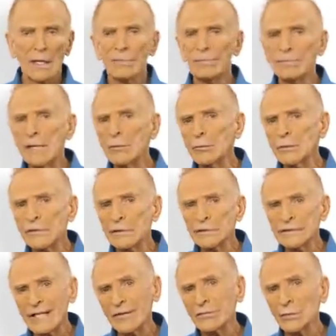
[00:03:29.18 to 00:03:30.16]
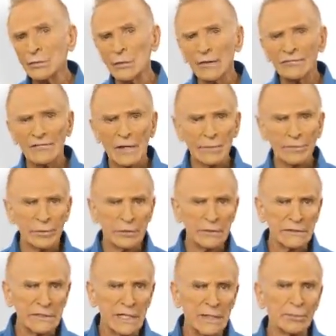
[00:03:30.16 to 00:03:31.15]
Men with a level 1
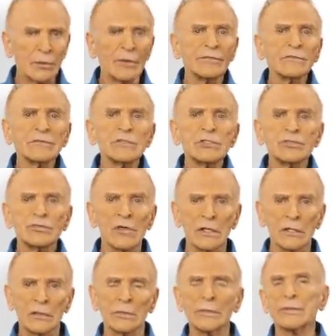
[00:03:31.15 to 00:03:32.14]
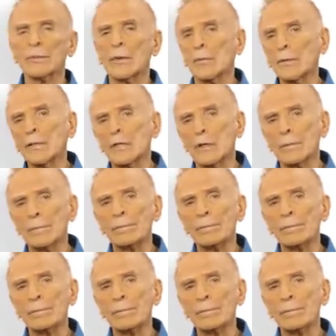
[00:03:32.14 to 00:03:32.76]
fat-burning type often struggle with what we call